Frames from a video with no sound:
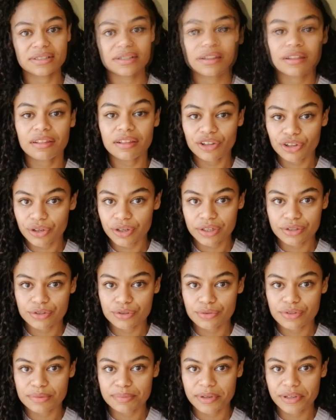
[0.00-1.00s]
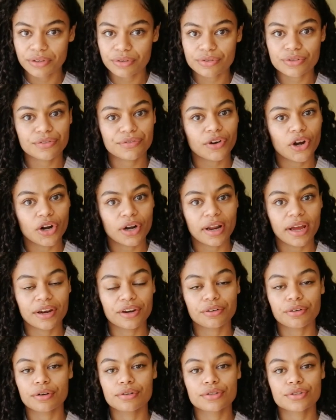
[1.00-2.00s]
Another thing you can do is make use of
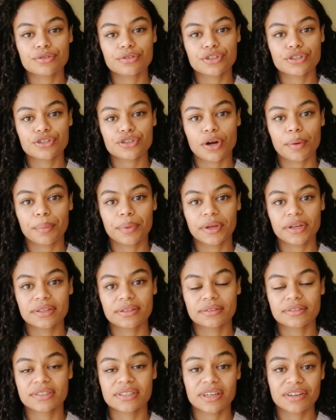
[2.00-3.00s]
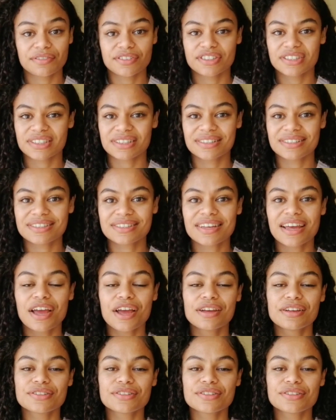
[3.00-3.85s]
online grocery shopping services.